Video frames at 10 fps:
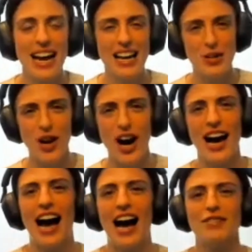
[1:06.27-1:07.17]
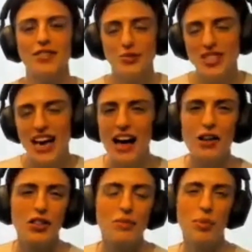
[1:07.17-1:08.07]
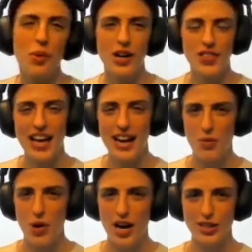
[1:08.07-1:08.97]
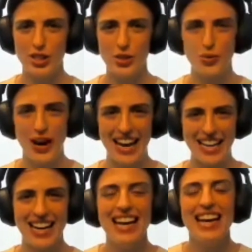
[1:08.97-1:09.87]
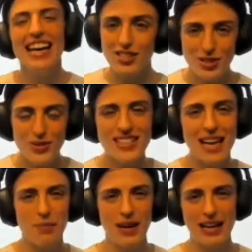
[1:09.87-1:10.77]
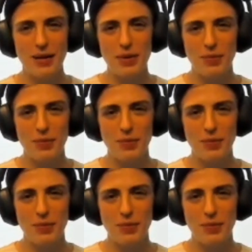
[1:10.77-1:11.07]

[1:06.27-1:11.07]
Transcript: I do not have to tell the board that I want to write. As soon as I pick up a